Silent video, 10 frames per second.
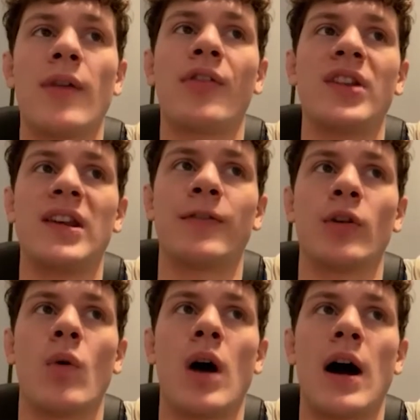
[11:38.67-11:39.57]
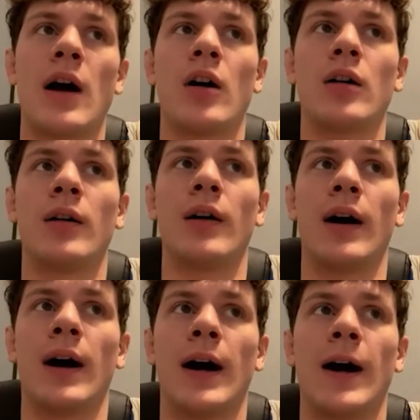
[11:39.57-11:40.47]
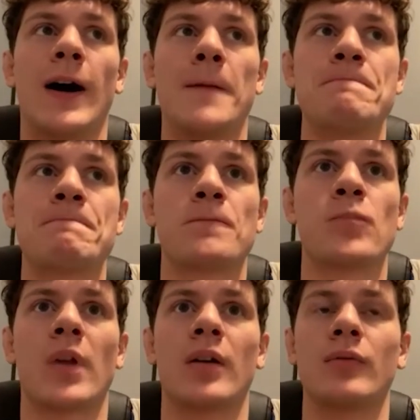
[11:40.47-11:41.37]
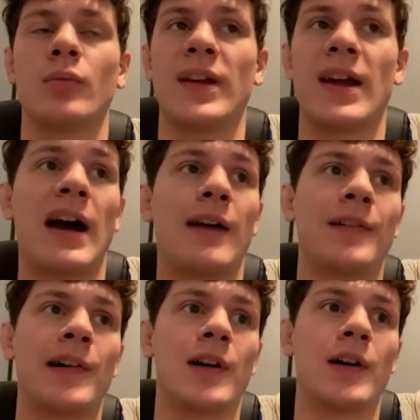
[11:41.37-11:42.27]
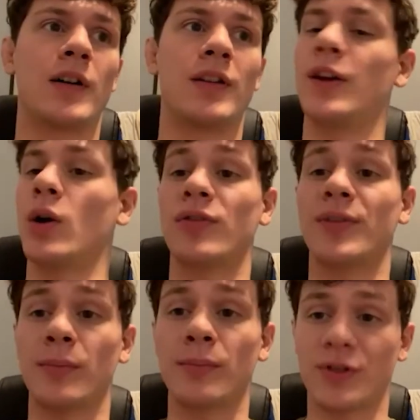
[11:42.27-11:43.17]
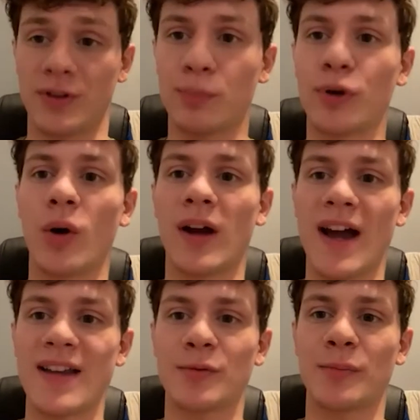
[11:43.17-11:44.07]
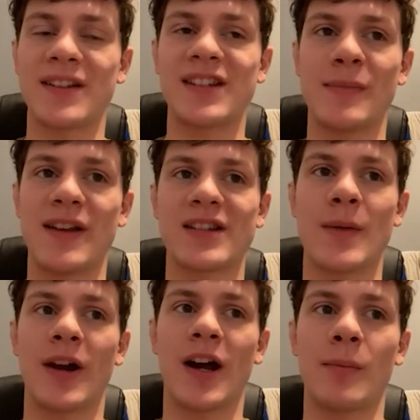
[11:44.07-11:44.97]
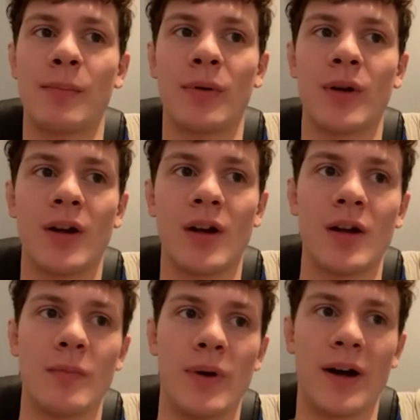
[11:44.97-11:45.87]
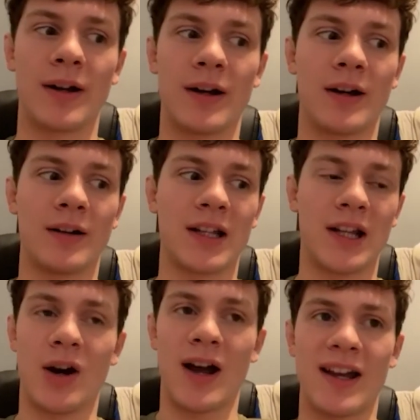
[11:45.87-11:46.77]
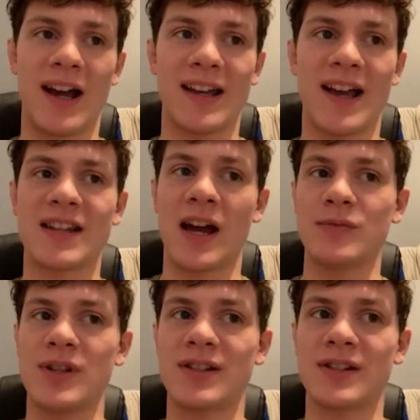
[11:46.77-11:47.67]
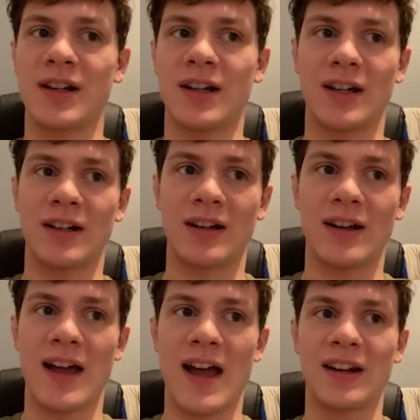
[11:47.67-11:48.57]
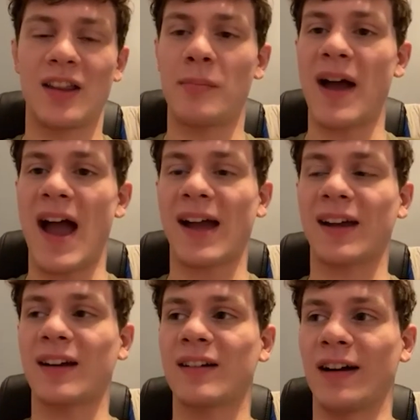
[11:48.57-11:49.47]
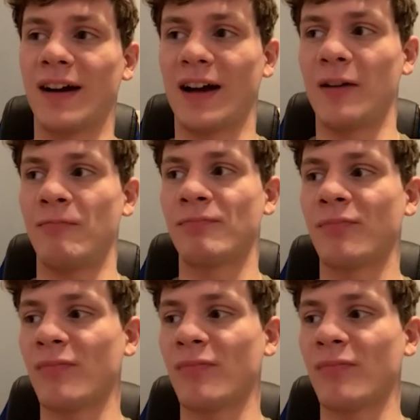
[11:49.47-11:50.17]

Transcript: F C for a while. Um, we have, uh, you know, some, some pro guys from my teammates coming up, but, uh, you know, I, I guess I'm just, uh, ahead of the pack. Um,